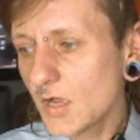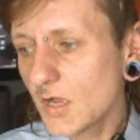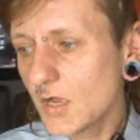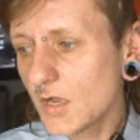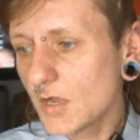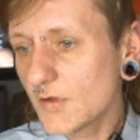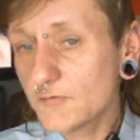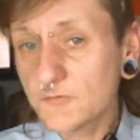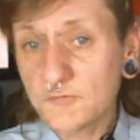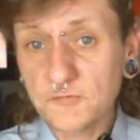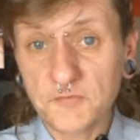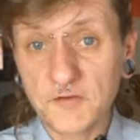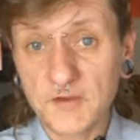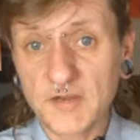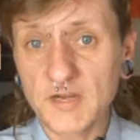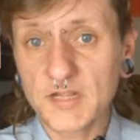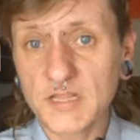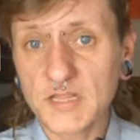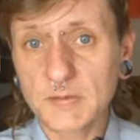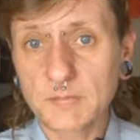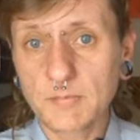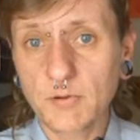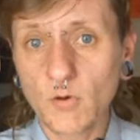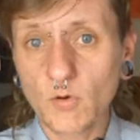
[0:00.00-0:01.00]
feeding
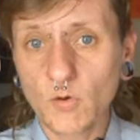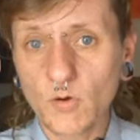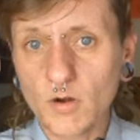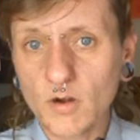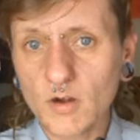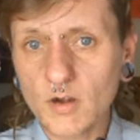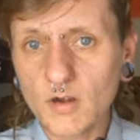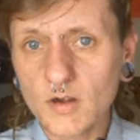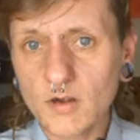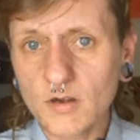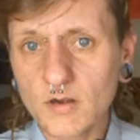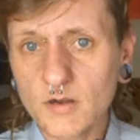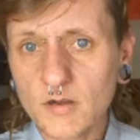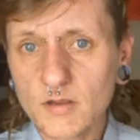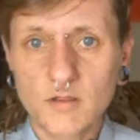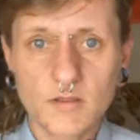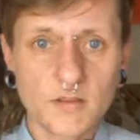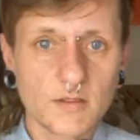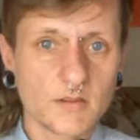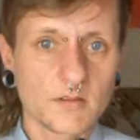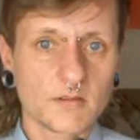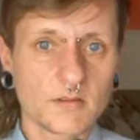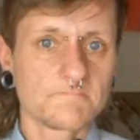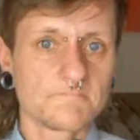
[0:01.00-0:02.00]
the poor,
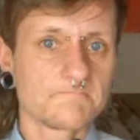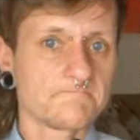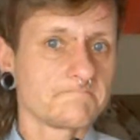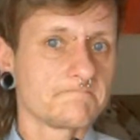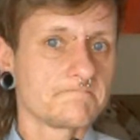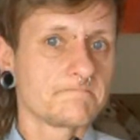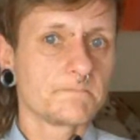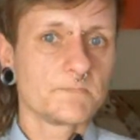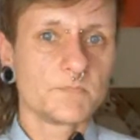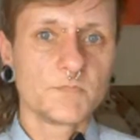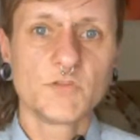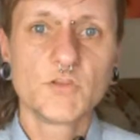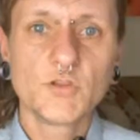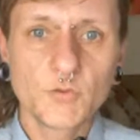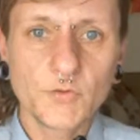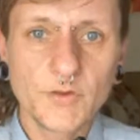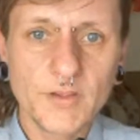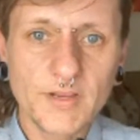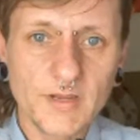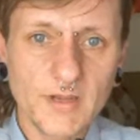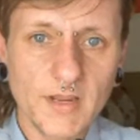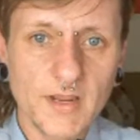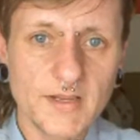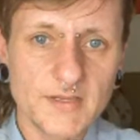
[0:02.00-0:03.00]
doing
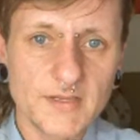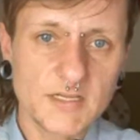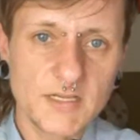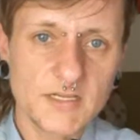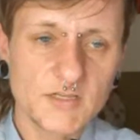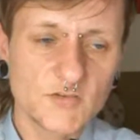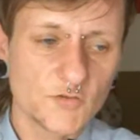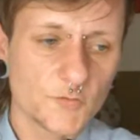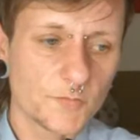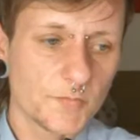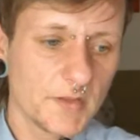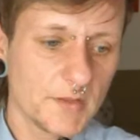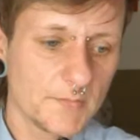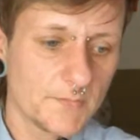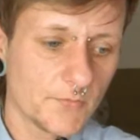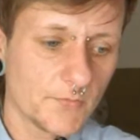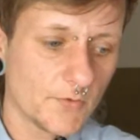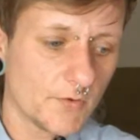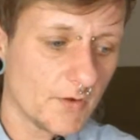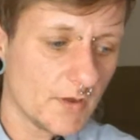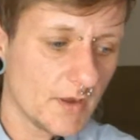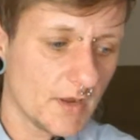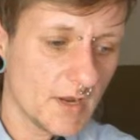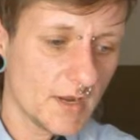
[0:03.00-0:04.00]
nice things for
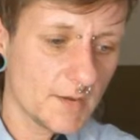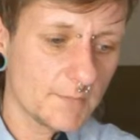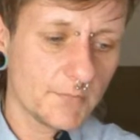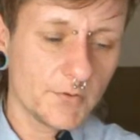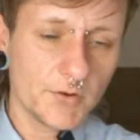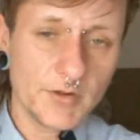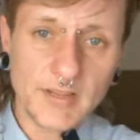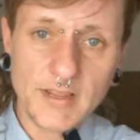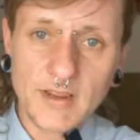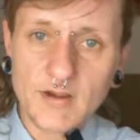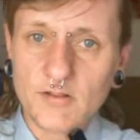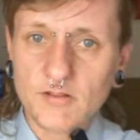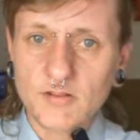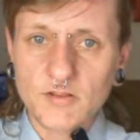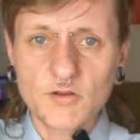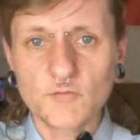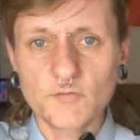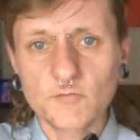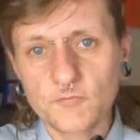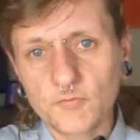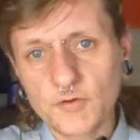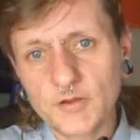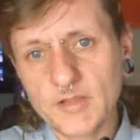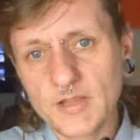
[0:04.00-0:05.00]
people, putting out a little
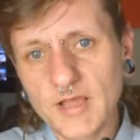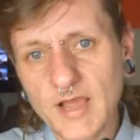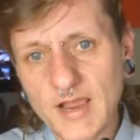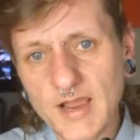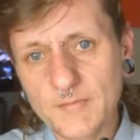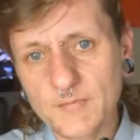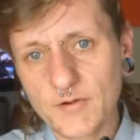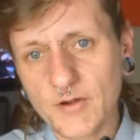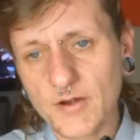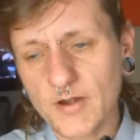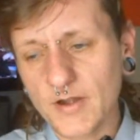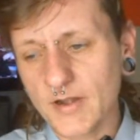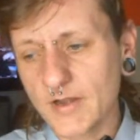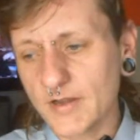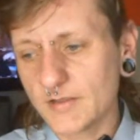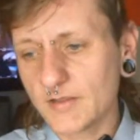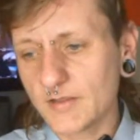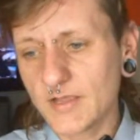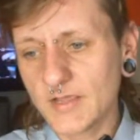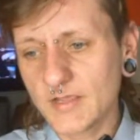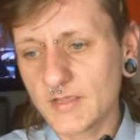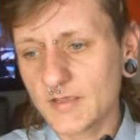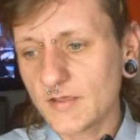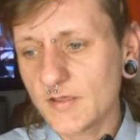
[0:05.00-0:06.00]
free library.
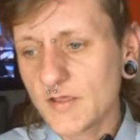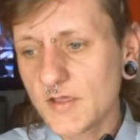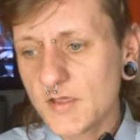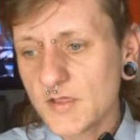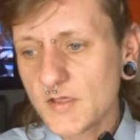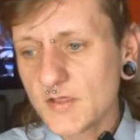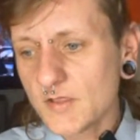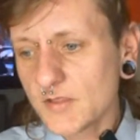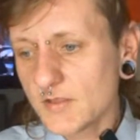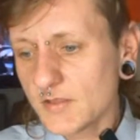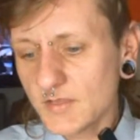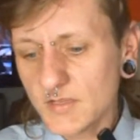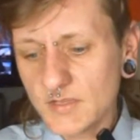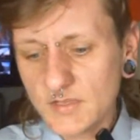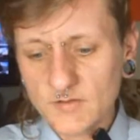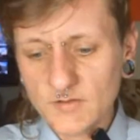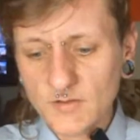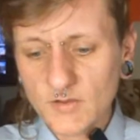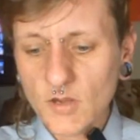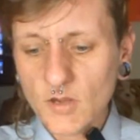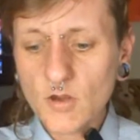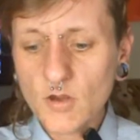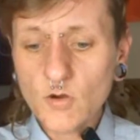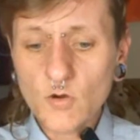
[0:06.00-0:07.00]
Like,
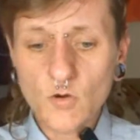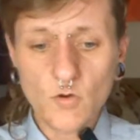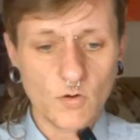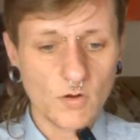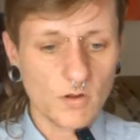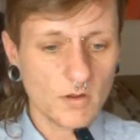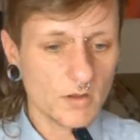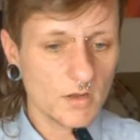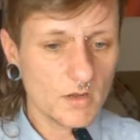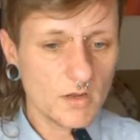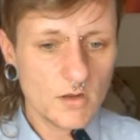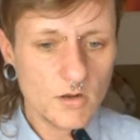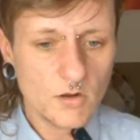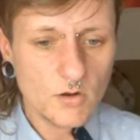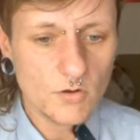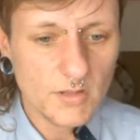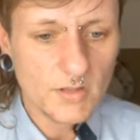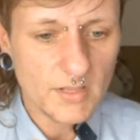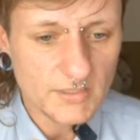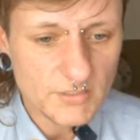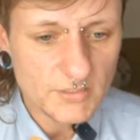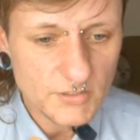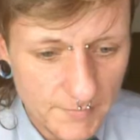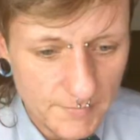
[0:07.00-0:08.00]
oh,
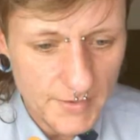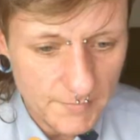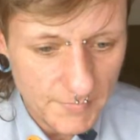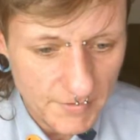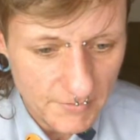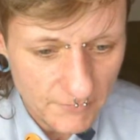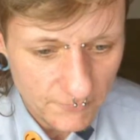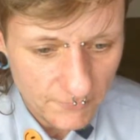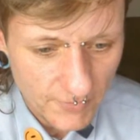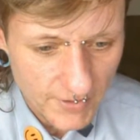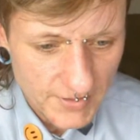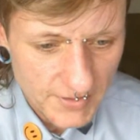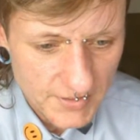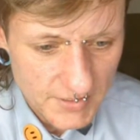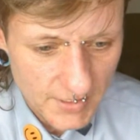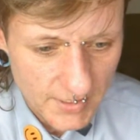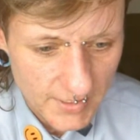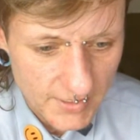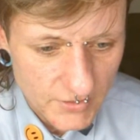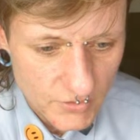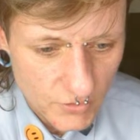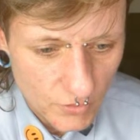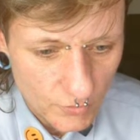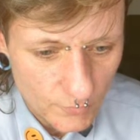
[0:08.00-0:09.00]
that's right. My friend today
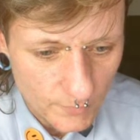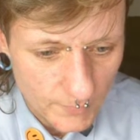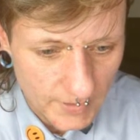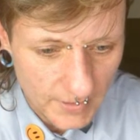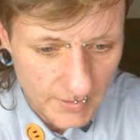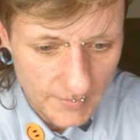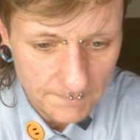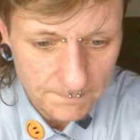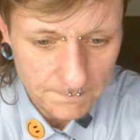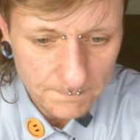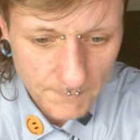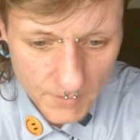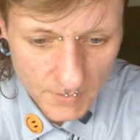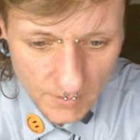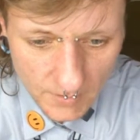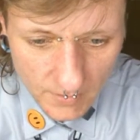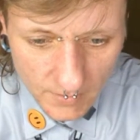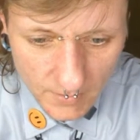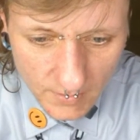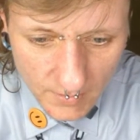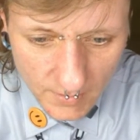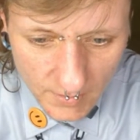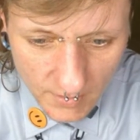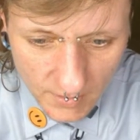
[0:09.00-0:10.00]
told me
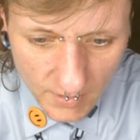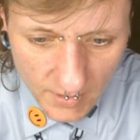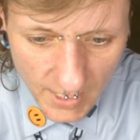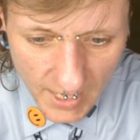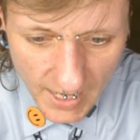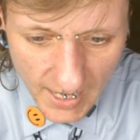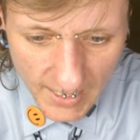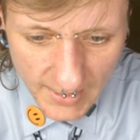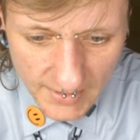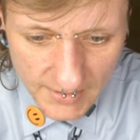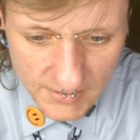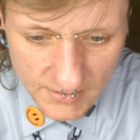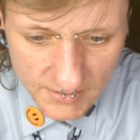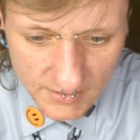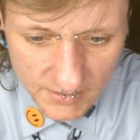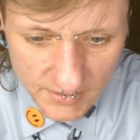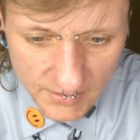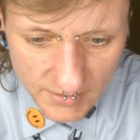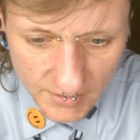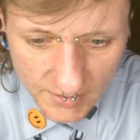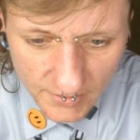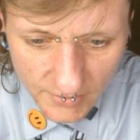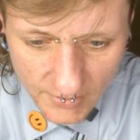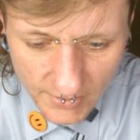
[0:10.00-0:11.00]
that
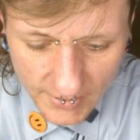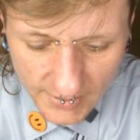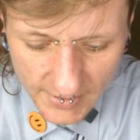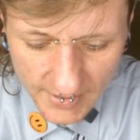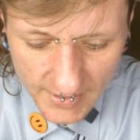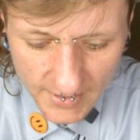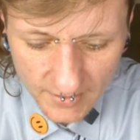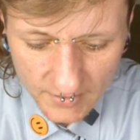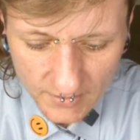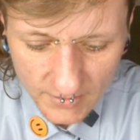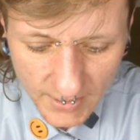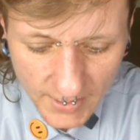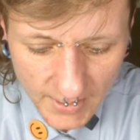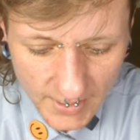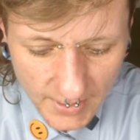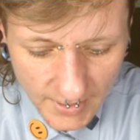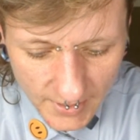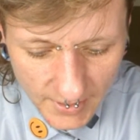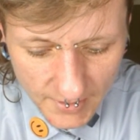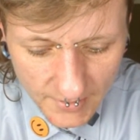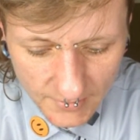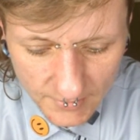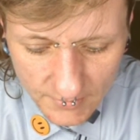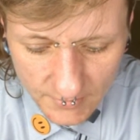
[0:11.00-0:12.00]
here in
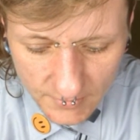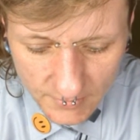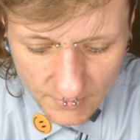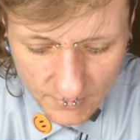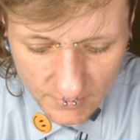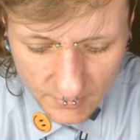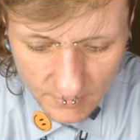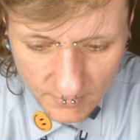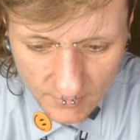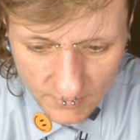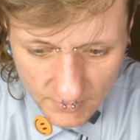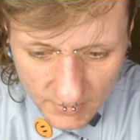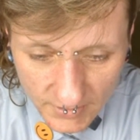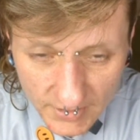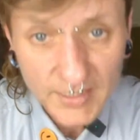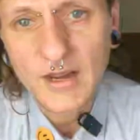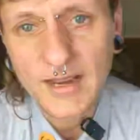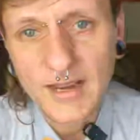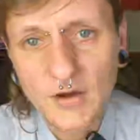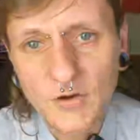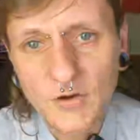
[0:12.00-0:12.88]
LA, it